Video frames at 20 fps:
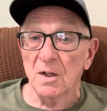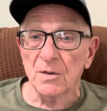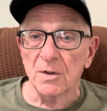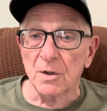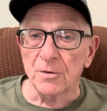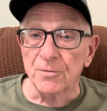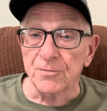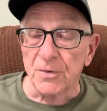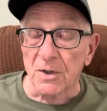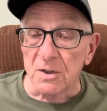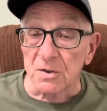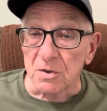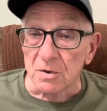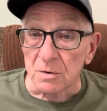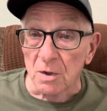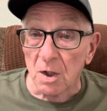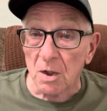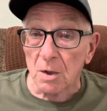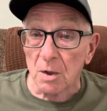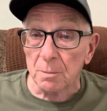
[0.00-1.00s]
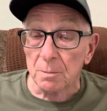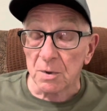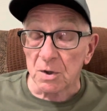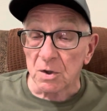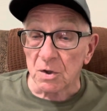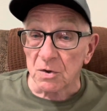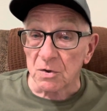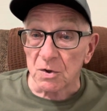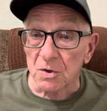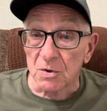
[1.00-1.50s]
they're fussing
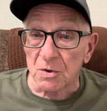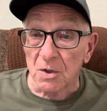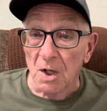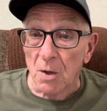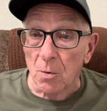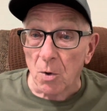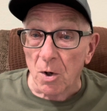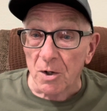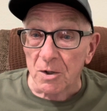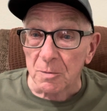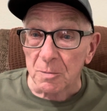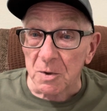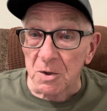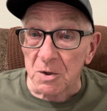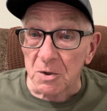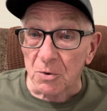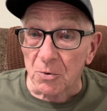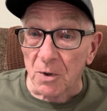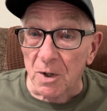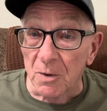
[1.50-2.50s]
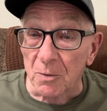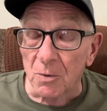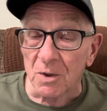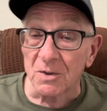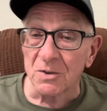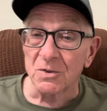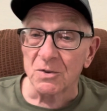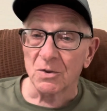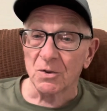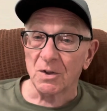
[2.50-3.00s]
because they wanted to be the great
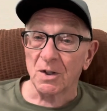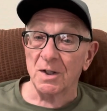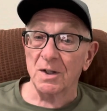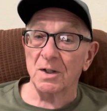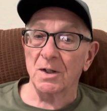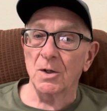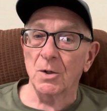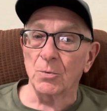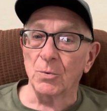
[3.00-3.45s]
ones, okay?